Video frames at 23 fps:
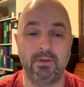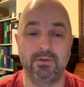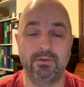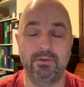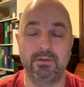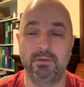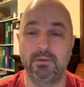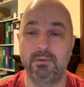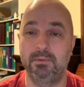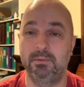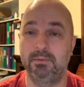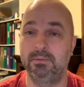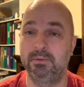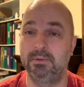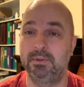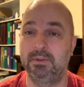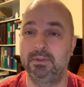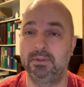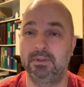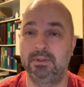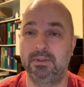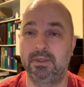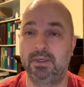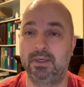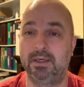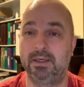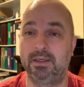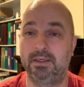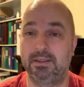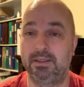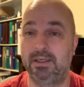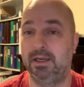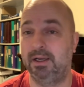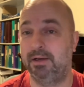So uh,
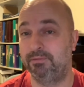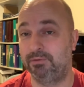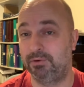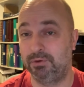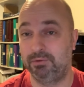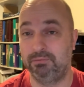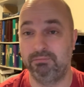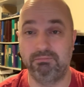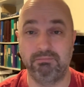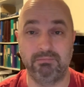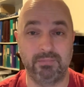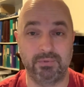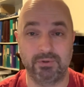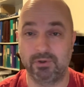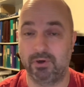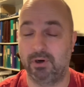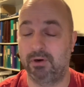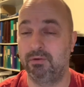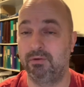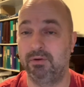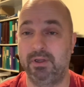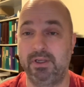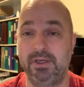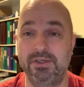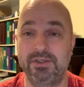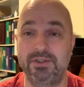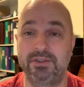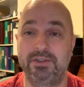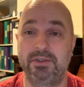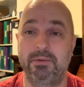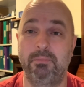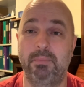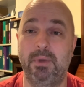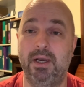yeah, I have a good strong
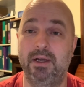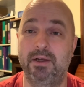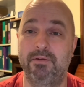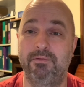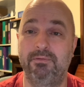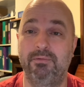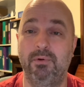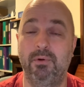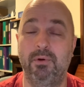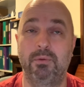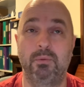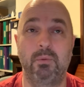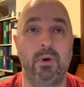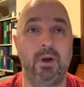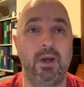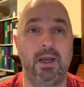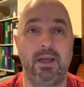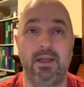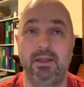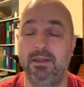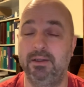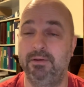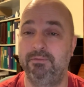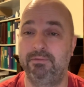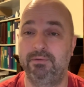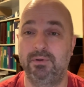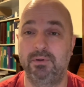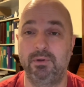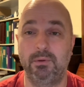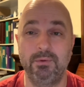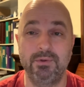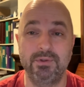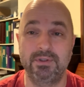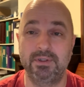relationship back and forth. Why I live
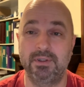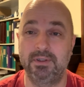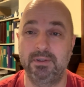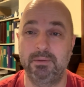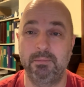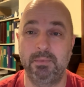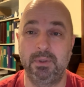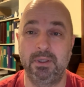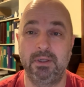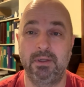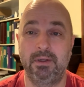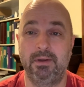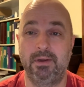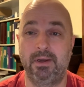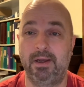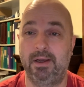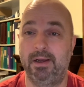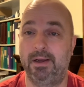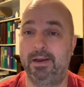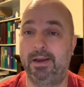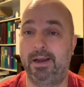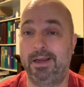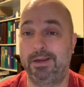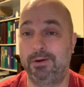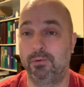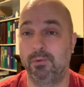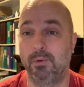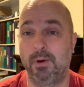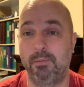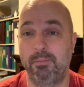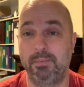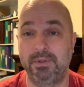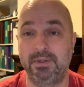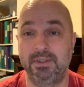close to them. Uh, I
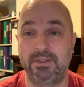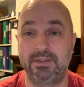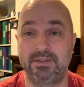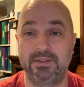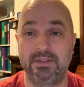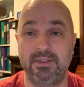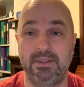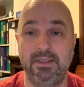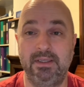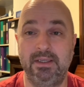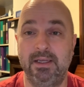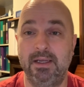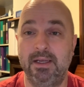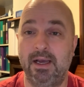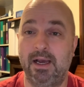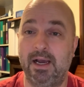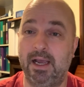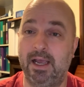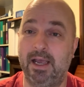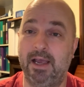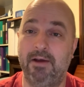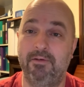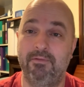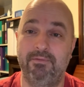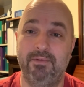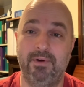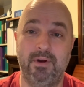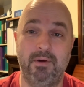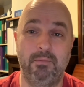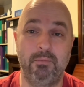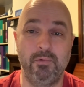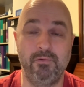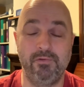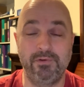grew up in this city. I have
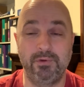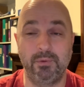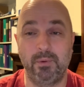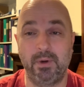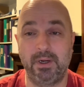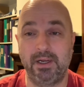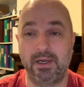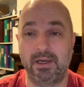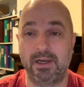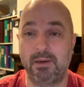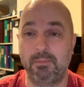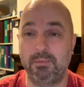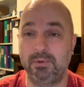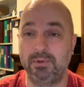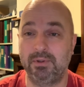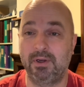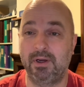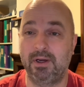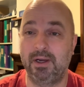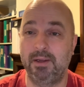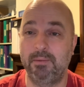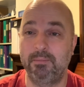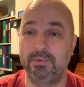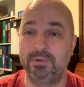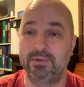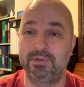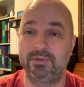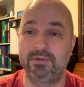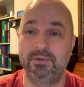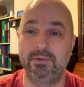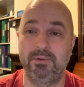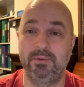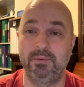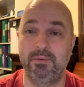uh, moved away a couple times
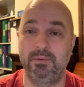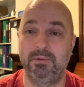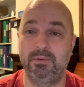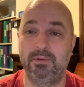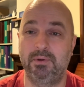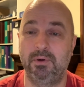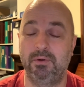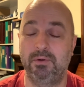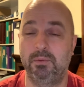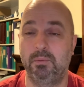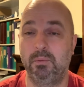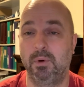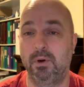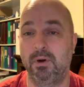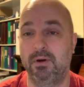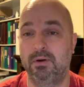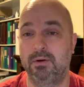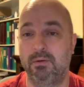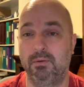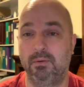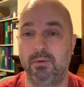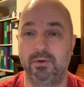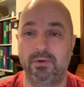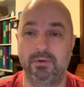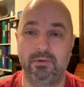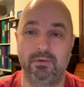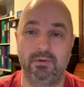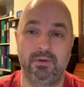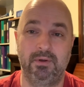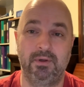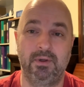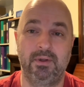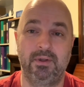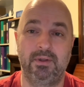to go to work or to,
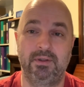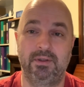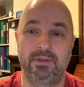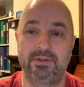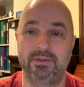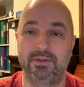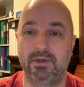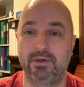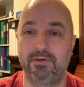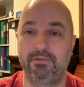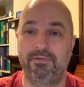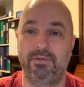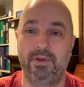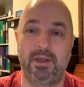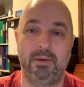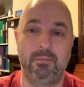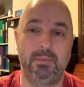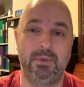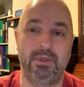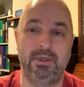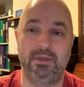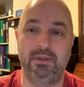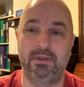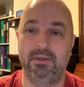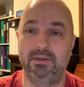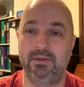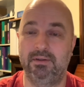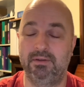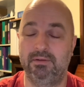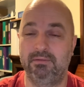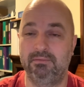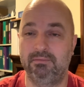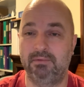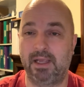to start a family, to
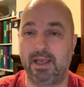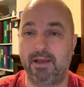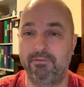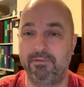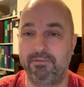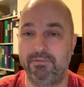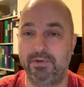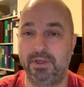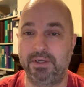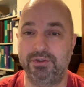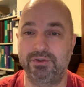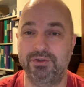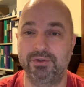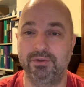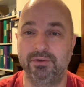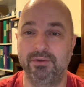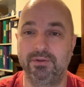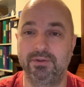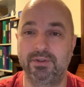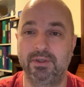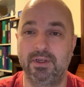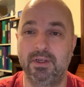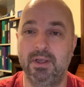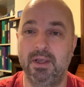have adventures.